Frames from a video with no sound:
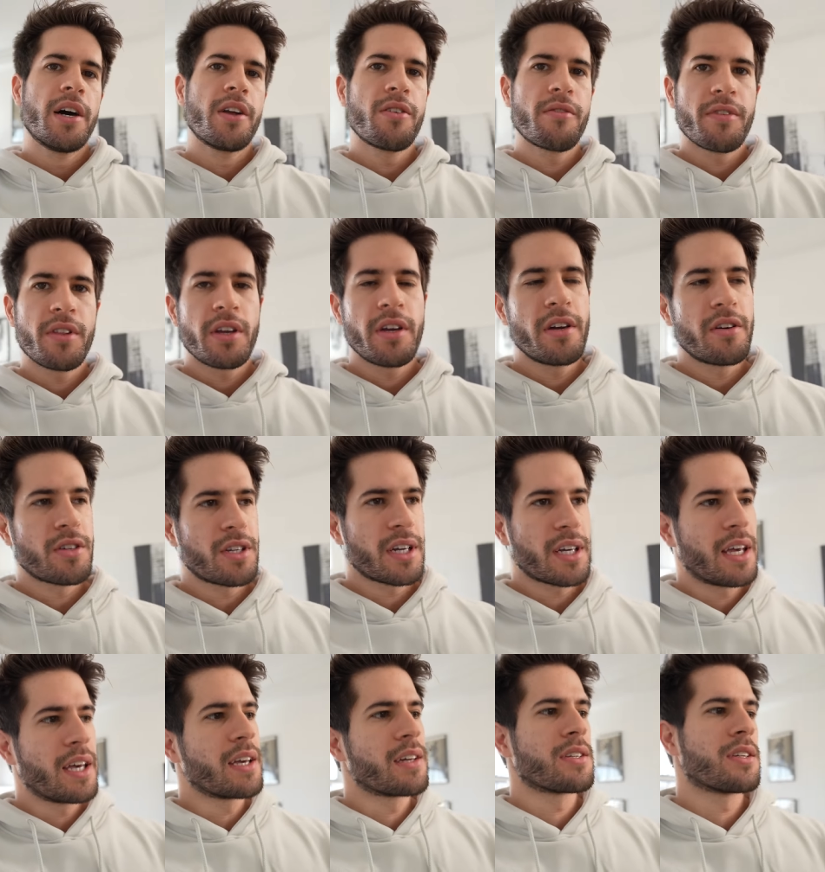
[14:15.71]
And over the years at
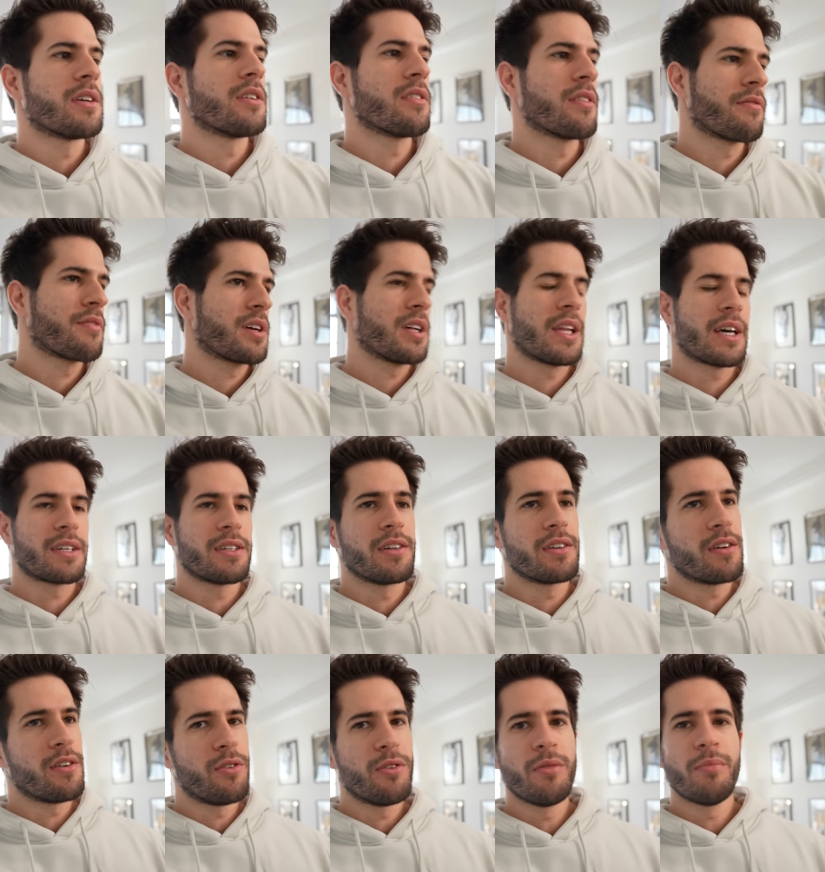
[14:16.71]
King's here, I've collected
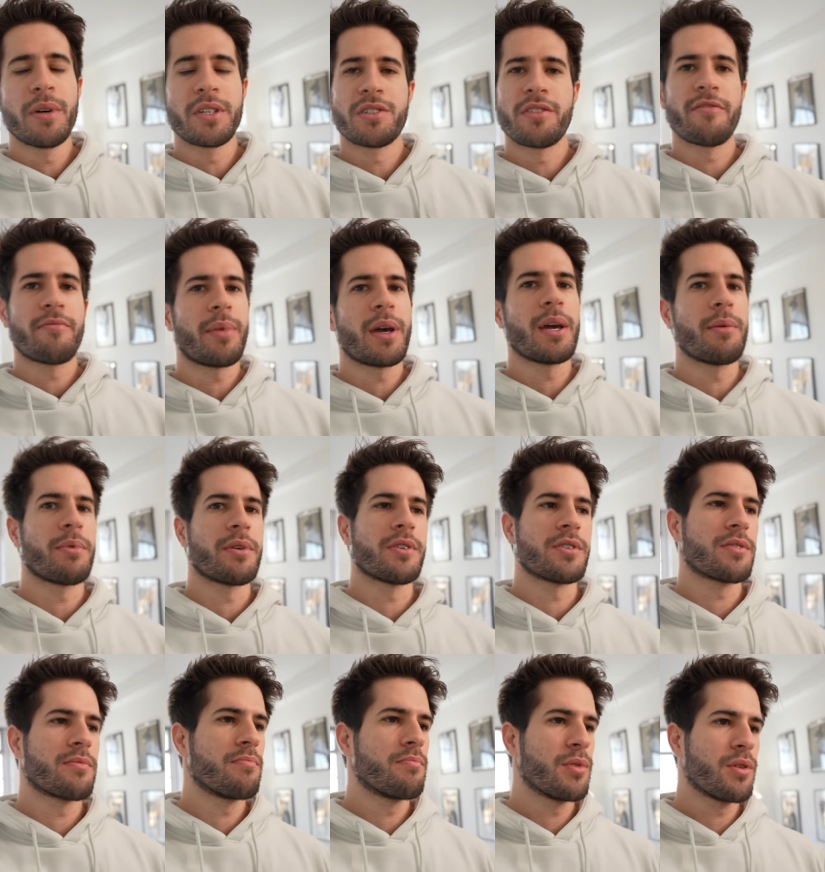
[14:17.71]
a whole bunch of
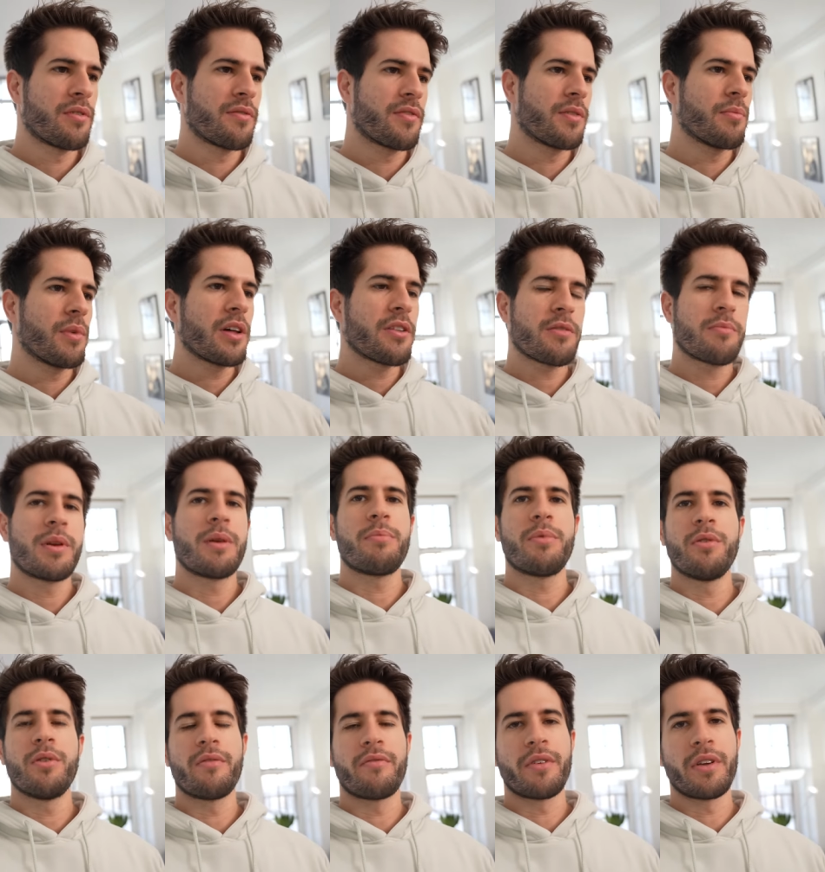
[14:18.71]
papers, both from other
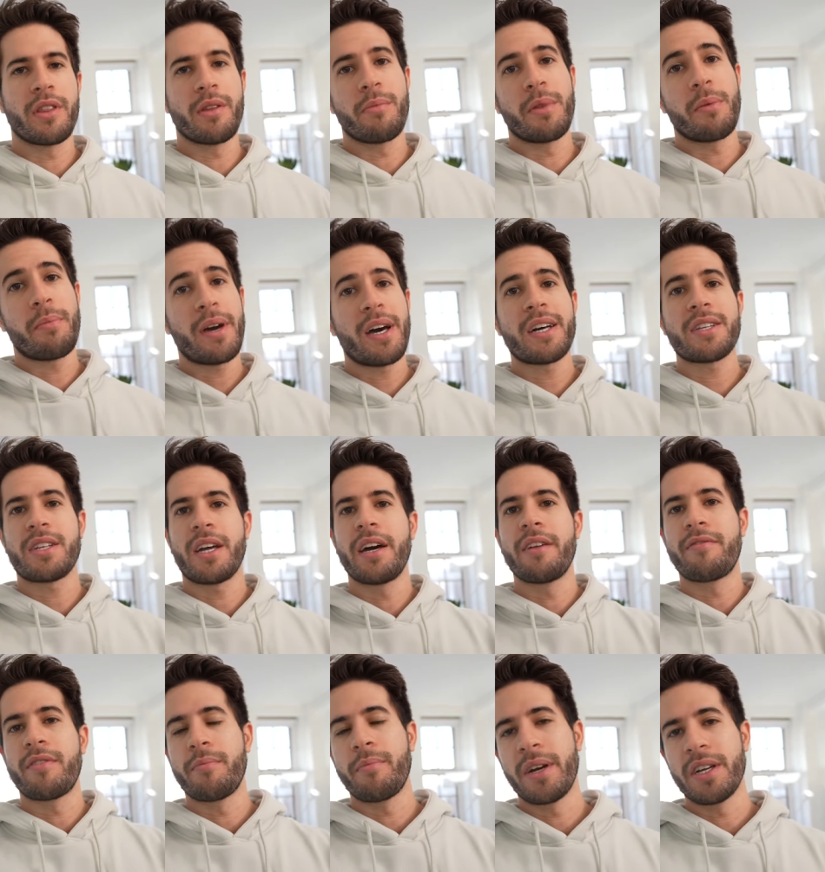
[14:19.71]
people who have written them in the past
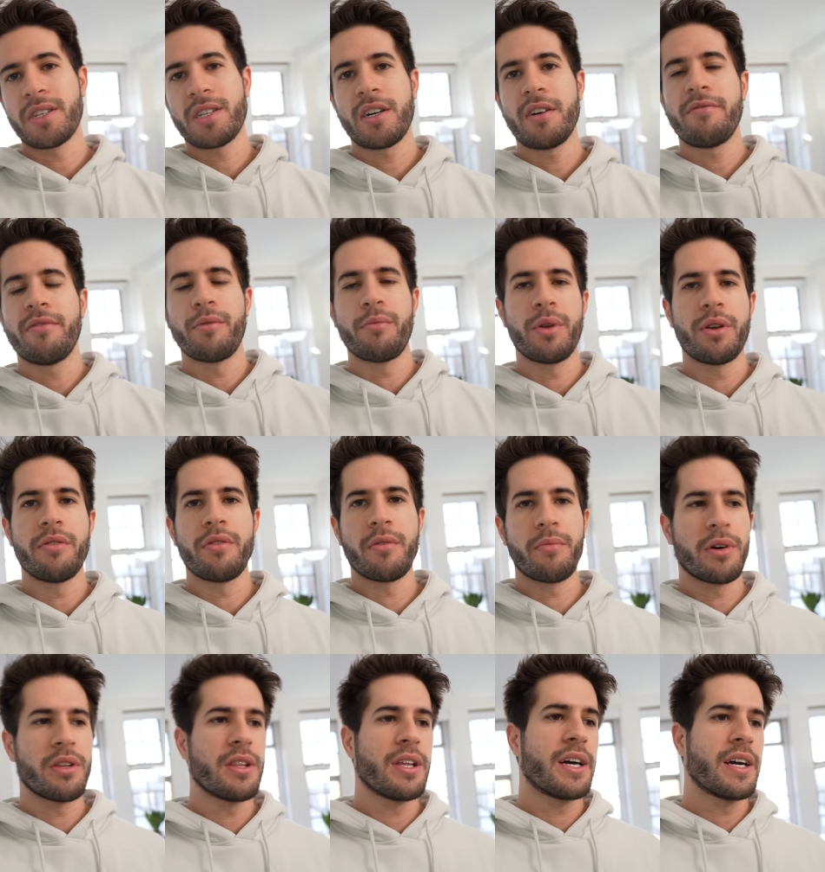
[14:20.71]
and from myself when we do them
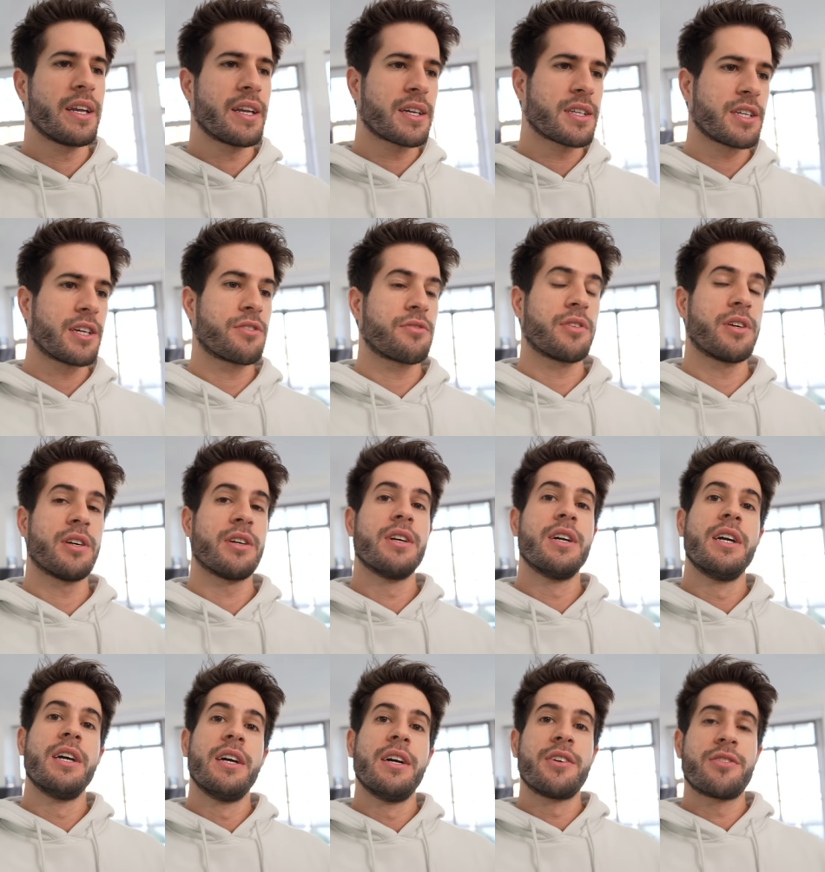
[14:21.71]
online, etc.
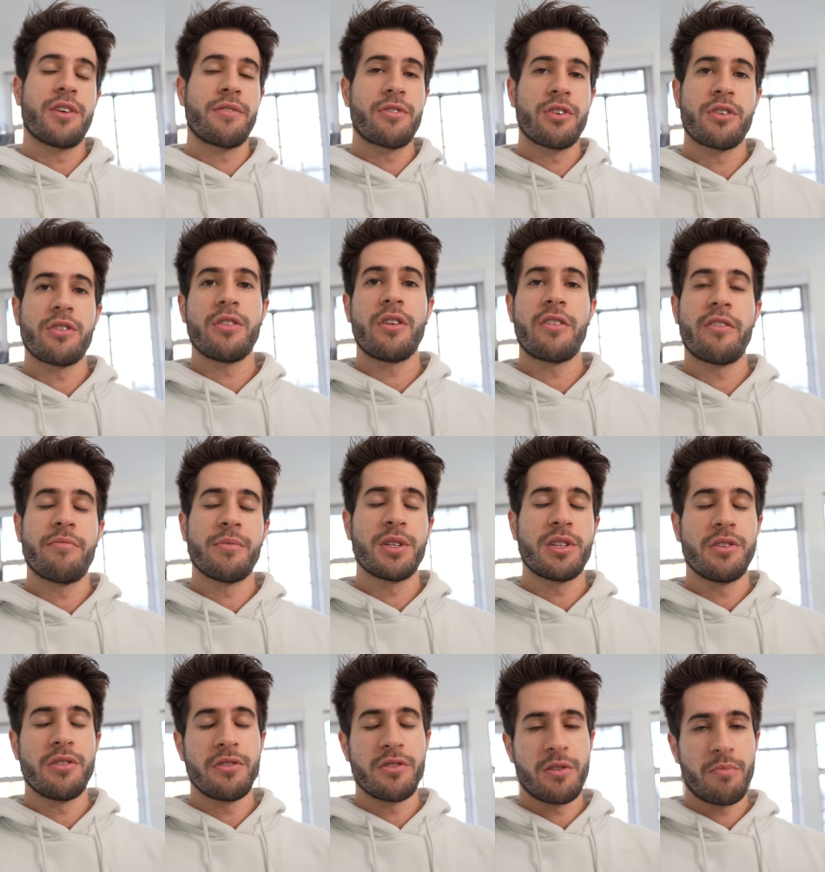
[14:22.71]
So I've got a lot of
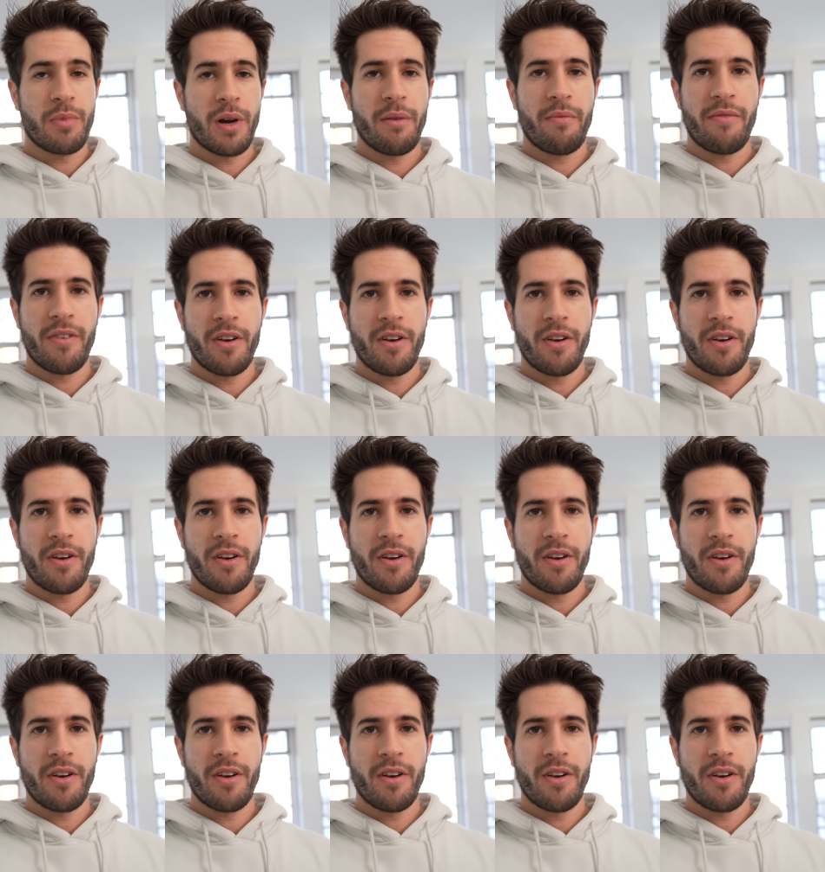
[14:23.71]
material to prep